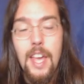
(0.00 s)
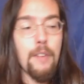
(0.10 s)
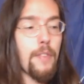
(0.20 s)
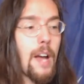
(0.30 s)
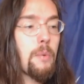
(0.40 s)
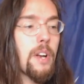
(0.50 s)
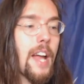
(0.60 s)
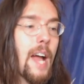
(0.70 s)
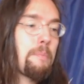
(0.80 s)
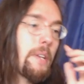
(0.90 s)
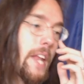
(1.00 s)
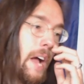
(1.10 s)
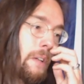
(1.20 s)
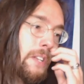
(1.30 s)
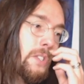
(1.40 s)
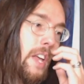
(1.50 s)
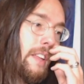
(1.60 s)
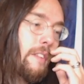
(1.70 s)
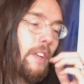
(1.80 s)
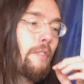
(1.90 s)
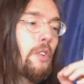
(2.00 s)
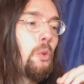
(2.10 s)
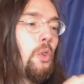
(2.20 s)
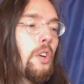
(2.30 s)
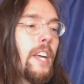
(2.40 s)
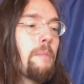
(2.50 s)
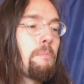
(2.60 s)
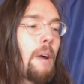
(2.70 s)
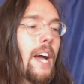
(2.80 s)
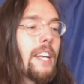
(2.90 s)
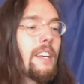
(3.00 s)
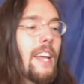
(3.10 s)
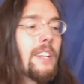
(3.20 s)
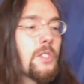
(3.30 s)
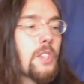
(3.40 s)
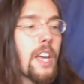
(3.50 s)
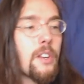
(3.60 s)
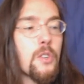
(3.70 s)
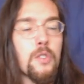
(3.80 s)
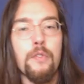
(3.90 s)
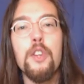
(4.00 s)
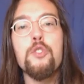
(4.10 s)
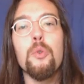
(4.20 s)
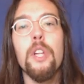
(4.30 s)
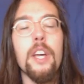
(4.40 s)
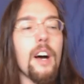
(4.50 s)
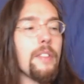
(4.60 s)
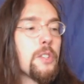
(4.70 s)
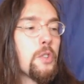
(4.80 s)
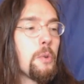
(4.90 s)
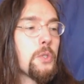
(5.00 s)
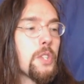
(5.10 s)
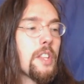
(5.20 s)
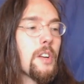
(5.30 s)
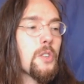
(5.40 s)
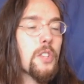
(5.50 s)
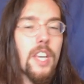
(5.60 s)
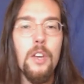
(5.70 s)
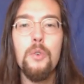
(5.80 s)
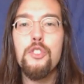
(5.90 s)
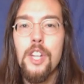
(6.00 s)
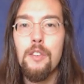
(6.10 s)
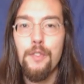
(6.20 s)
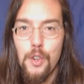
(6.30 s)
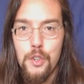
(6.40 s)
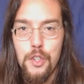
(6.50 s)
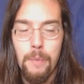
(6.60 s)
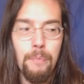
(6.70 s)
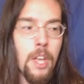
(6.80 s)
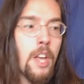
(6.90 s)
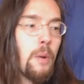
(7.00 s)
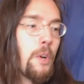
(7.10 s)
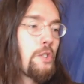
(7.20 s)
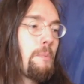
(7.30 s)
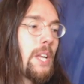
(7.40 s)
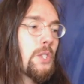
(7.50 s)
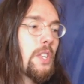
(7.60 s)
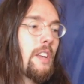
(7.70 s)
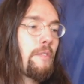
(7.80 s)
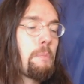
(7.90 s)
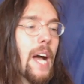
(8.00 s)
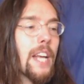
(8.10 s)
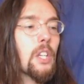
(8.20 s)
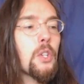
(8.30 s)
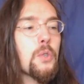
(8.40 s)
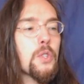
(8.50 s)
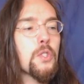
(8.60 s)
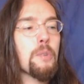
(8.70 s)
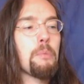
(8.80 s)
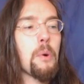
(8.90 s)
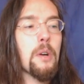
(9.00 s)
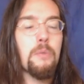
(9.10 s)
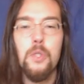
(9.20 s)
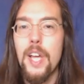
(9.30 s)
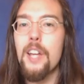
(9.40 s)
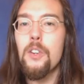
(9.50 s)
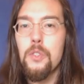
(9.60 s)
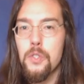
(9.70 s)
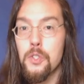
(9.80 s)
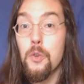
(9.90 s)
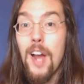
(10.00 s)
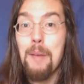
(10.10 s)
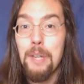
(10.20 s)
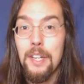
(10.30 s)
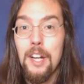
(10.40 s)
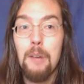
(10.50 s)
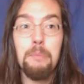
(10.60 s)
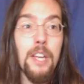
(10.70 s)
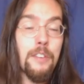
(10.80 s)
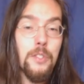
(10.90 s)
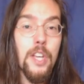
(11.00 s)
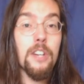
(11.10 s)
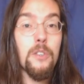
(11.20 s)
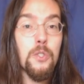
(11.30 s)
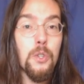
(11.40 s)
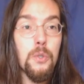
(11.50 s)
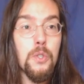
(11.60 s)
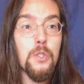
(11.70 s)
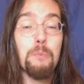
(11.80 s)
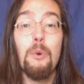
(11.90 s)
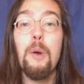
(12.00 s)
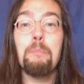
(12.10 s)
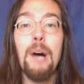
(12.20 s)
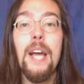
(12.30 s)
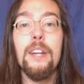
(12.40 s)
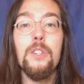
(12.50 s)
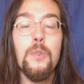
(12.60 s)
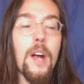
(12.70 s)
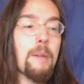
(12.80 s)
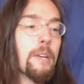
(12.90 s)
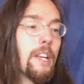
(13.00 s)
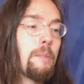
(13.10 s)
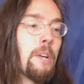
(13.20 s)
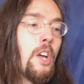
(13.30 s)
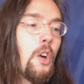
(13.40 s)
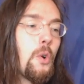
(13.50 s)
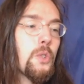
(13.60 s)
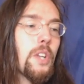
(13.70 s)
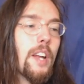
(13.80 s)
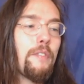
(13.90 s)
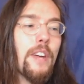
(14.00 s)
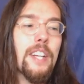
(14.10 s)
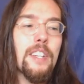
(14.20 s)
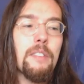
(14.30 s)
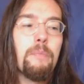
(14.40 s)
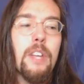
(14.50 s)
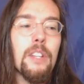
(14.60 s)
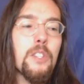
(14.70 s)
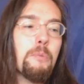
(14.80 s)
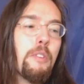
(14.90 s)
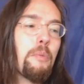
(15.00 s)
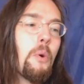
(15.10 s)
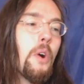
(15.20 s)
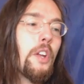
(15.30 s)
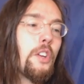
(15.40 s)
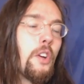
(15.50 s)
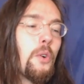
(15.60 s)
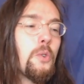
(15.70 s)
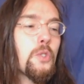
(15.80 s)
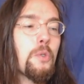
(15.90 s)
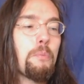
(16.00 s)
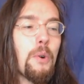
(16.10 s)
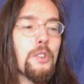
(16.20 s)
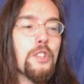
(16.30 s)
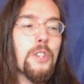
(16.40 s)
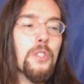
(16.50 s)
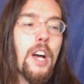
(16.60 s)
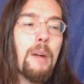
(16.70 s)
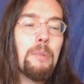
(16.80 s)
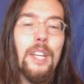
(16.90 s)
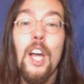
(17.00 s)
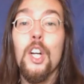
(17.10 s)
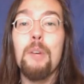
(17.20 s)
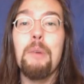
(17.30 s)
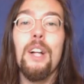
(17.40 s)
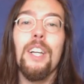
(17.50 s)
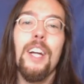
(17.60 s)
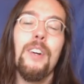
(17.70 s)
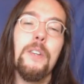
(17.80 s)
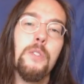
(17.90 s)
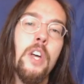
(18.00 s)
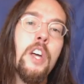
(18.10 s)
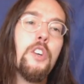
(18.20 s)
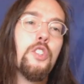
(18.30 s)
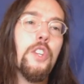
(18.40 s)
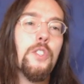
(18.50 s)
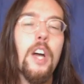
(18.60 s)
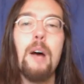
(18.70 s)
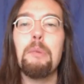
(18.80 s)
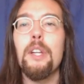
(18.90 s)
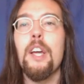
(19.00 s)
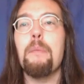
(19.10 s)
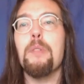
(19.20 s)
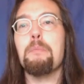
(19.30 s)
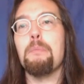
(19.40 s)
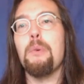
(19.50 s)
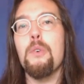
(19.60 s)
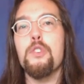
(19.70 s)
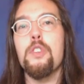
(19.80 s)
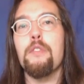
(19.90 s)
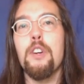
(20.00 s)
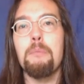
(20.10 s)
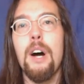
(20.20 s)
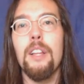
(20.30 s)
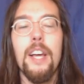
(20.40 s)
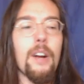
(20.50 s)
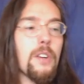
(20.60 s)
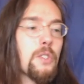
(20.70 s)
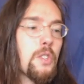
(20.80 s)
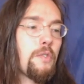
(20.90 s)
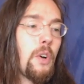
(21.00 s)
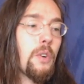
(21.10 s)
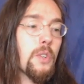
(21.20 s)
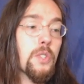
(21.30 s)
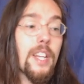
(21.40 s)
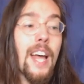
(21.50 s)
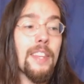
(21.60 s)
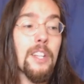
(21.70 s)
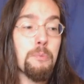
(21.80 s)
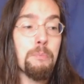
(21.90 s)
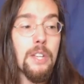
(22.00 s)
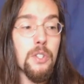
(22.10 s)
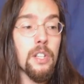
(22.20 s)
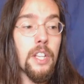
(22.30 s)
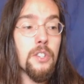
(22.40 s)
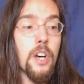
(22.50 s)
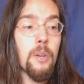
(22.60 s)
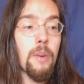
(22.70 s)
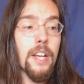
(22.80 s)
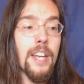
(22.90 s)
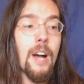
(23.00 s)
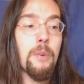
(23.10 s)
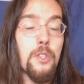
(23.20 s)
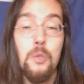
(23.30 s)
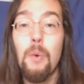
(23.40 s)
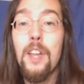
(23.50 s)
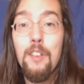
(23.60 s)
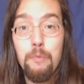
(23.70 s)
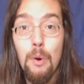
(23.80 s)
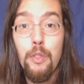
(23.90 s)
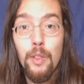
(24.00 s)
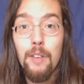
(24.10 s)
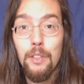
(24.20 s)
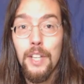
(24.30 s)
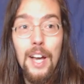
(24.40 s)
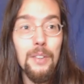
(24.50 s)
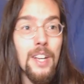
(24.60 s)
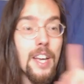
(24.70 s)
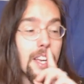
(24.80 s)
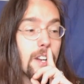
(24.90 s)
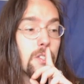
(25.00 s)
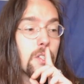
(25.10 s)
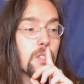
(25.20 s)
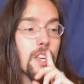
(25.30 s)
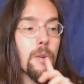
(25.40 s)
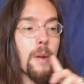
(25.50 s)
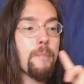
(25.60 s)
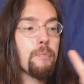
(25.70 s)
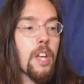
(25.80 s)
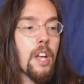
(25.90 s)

If that were to happen now, let's say if you look at Biden and Sanders visually on this, you will see there is a huge inversion, which means that if Biden loses support, Sanders is grabbing it up. If Sanders loses support, Biden is grabbing it up. Who's not affected? Elizabeth Warren. You know whose support she's gobbling? Kamala Harris. She's gobbling up the proportion of Kamala Harris's voters, and that's basically done right now, which is why they've both leveled out. Here's the secret.